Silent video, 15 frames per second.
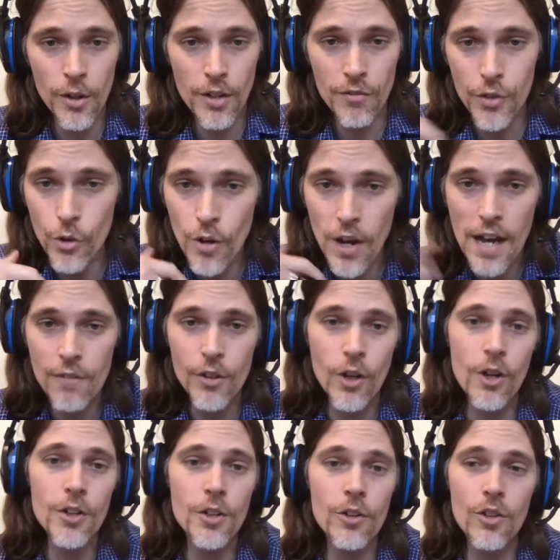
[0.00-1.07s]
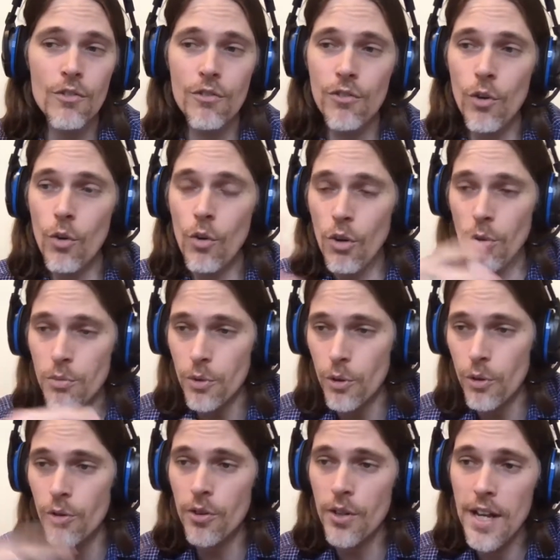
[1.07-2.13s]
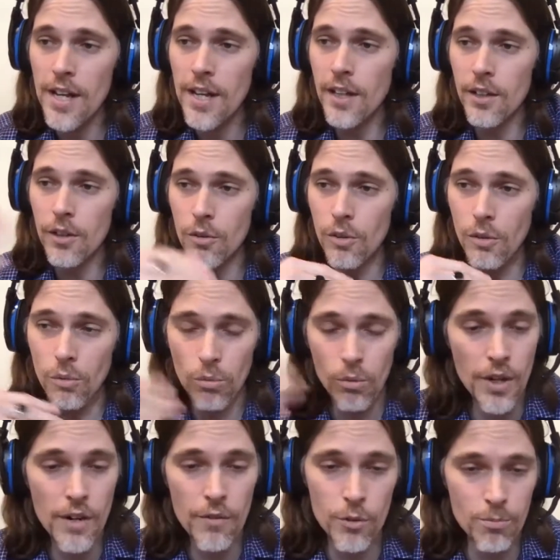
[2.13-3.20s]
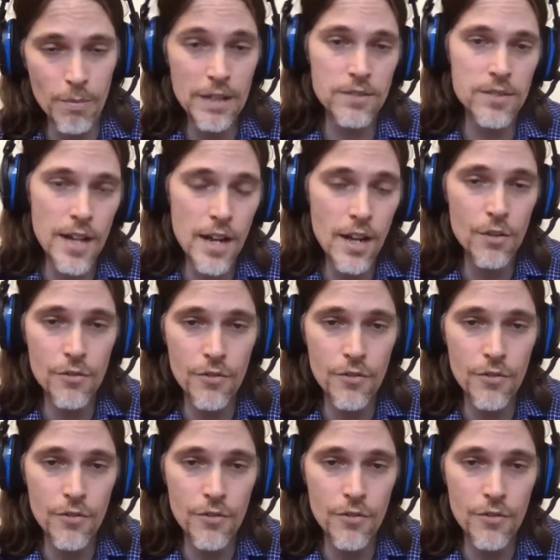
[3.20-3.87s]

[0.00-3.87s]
If you have an article in Forbes or an Inc or whatever, Men's Health,